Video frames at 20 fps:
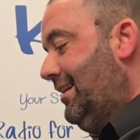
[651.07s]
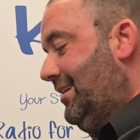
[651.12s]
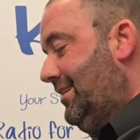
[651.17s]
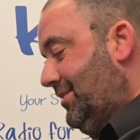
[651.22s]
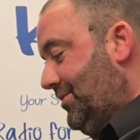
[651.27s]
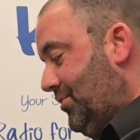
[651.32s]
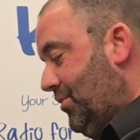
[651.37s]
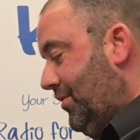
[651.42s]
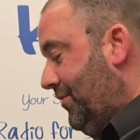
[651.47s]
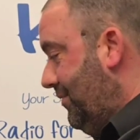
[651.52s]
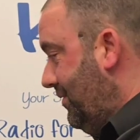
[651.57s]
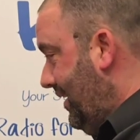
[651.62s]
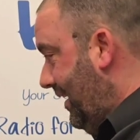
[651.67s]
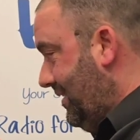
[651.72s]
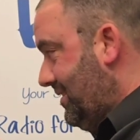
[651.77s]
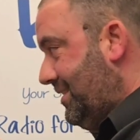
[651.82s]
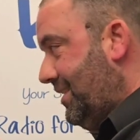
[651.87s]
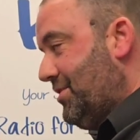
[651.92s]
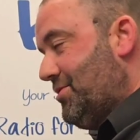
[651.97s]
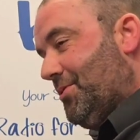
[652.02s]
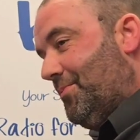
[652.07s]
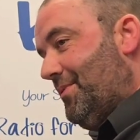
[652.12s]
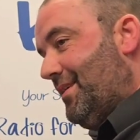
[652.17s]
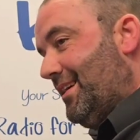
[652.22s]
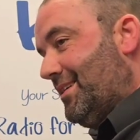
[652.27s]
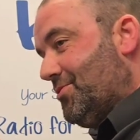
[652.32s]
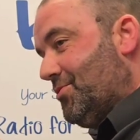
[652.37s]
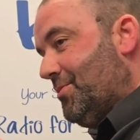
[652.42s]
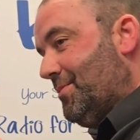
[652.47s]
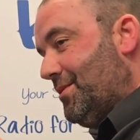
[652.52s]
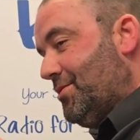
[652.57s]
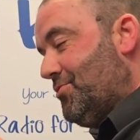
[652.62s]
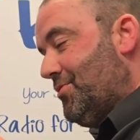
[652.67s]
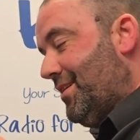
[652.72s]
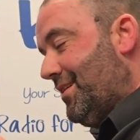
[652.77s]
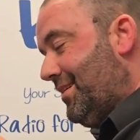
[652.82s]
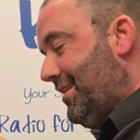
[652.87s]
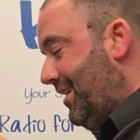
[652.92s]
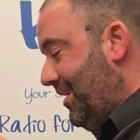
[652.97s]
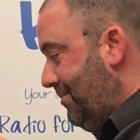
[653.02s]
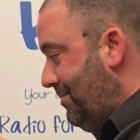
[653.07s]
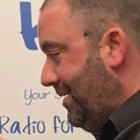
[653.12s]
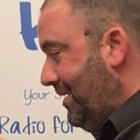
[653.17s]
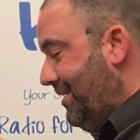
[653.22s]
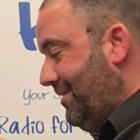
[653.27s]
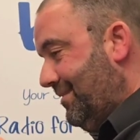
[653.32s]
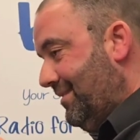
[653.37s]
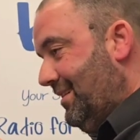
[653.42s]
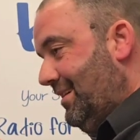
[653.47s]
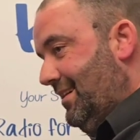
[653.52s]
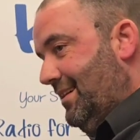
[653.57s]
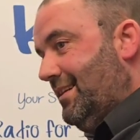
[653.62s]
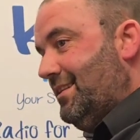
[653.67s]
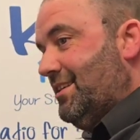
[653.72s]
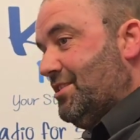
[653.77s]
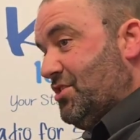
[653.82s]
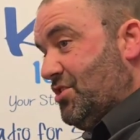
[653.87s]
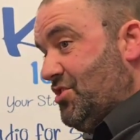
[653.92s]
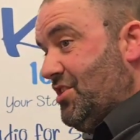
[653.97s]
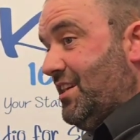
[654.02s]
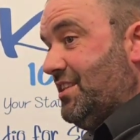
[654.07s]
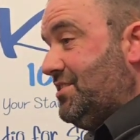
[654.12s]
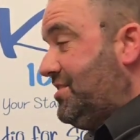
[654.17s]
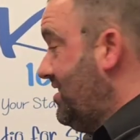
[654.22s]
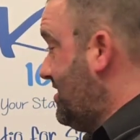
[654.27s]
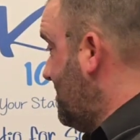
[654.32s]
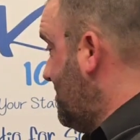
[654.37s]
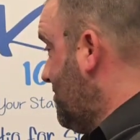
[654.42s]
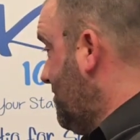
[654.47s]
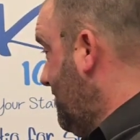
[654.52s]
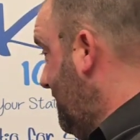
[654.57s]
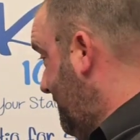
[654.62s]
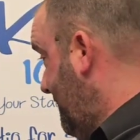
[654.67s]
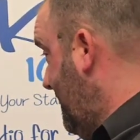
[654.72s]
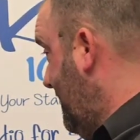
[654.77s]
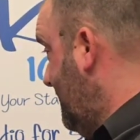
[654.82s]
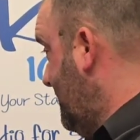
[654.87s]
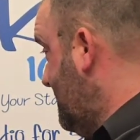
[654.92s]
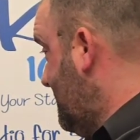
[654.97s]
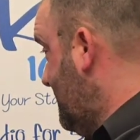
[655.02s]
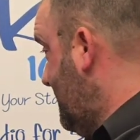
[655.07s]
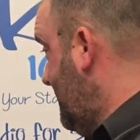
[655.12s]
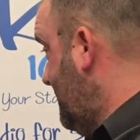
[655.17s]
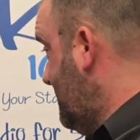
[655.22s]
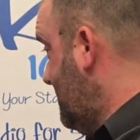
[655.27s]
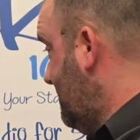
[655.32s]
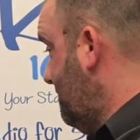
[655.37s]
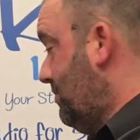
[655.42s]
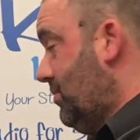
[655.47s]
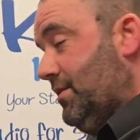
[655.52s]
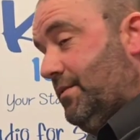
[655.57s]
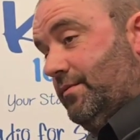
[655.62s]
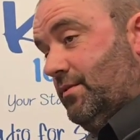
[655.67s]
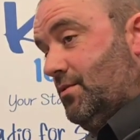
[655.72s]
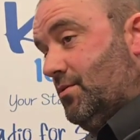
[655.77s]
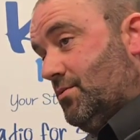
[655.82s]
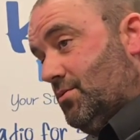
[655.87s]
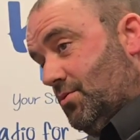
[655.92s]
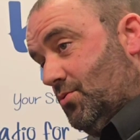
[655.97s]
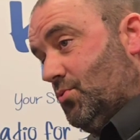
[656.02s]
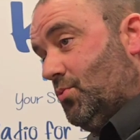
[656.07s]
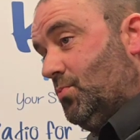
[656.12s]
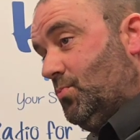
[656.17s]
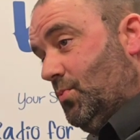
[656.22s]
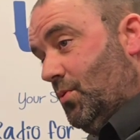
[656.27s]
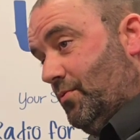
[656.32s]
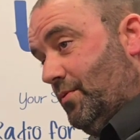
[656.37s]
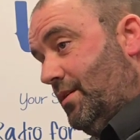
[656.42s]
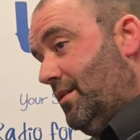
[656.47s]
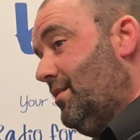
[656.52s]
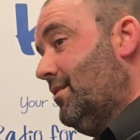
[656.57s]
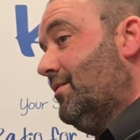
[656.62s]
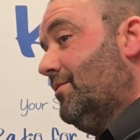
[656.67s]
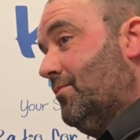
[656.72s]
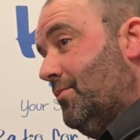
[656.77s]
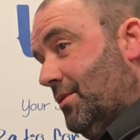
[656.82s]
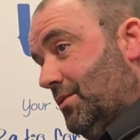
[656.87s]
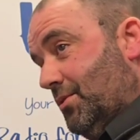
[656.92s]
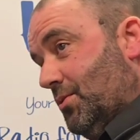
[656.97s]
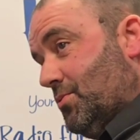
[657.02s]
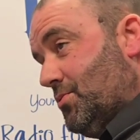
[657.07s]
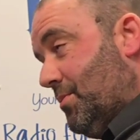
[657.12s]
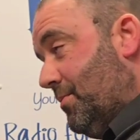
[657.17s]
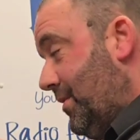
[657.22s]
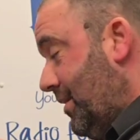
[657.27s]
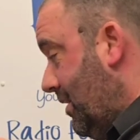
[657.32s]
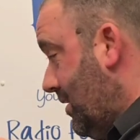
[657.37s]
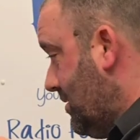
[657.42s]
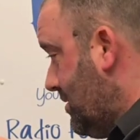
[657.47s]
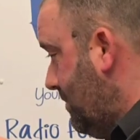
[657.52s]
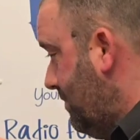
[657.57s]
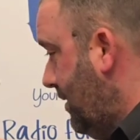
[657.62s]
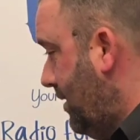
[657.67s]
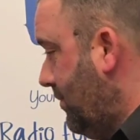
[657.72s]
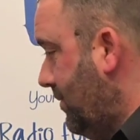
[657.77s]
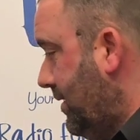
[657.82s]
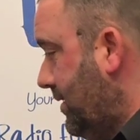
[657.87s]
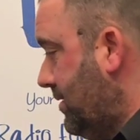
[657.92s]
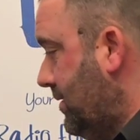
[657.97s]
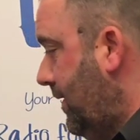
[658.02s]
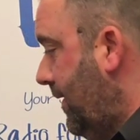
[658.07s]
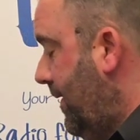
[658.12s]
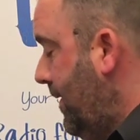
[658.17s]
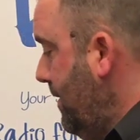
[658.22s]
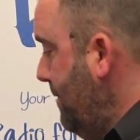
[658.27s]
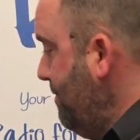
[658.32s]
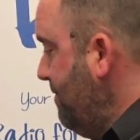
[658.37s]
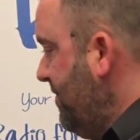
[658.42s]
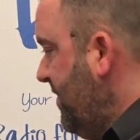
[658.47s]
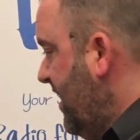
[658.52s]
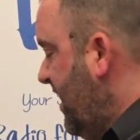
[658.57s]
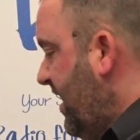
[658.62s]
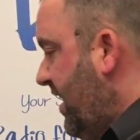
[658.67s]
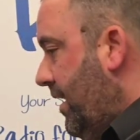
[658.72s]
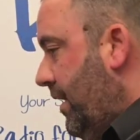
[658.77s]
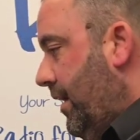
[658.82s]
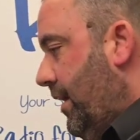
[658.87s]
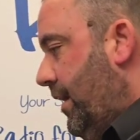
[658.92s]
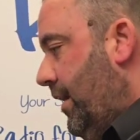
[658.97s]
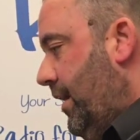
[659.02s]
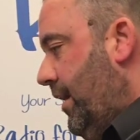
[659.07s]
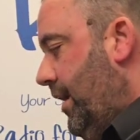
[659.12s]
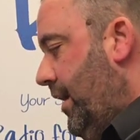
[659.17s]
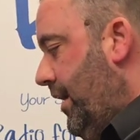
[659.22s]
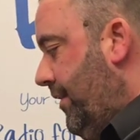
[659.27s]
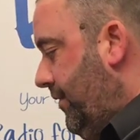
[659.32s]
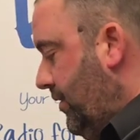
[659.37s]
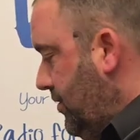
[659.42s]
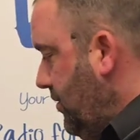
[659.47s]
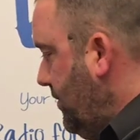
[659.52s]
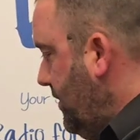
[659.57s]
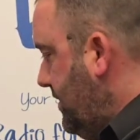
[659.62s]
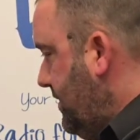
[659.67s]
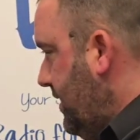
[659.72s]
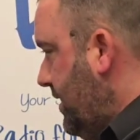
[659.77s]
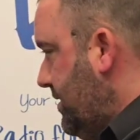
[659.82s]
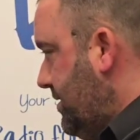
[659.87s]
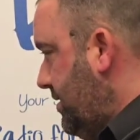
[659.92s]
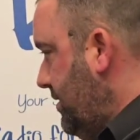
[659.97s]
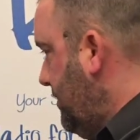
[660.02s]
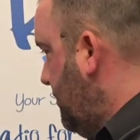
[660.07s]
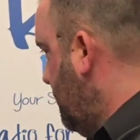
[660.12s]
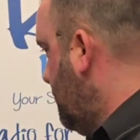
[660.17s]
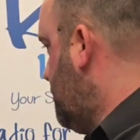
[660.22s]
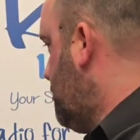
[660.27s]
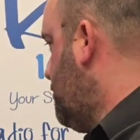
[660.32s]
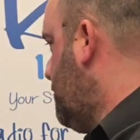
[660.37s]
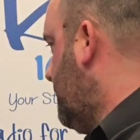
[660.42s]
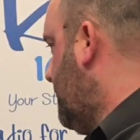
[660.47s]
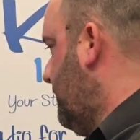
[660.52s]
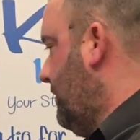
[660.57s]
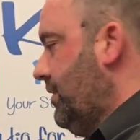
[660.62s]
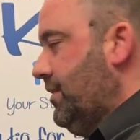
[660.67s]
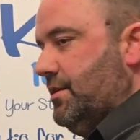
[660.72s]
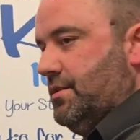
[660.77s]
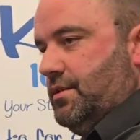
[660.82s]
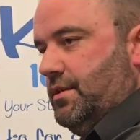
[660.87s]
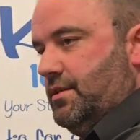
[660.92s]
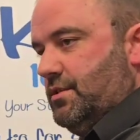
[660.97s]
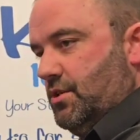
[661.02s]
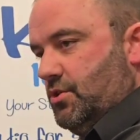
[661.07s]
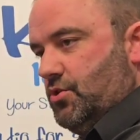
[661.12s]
So if I see something that's going to be triggered, there's a chance this is going to fail this test, but if it does, don't worry, we can do something else about it. If I do the test and it does trigger it and it says there's